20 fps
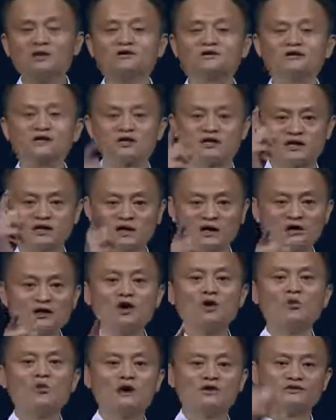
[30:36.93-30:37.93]
They care
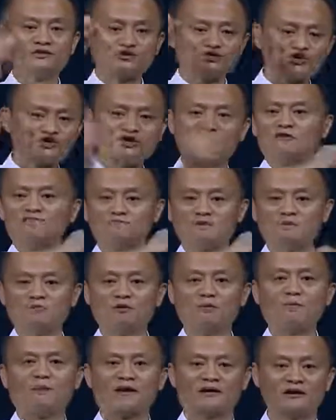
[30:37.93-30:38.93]
whether you serve
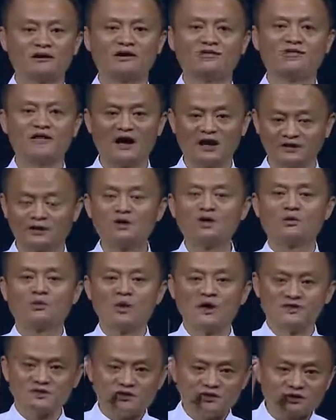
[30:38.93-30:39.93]
people better or not,
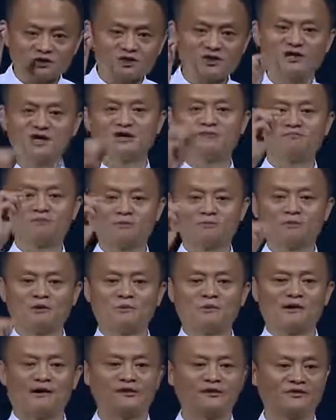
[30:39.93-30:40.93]
whether you care people
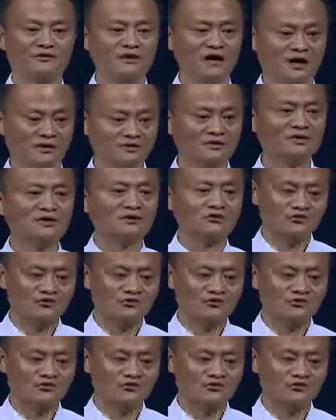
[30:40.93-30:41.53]
better or not.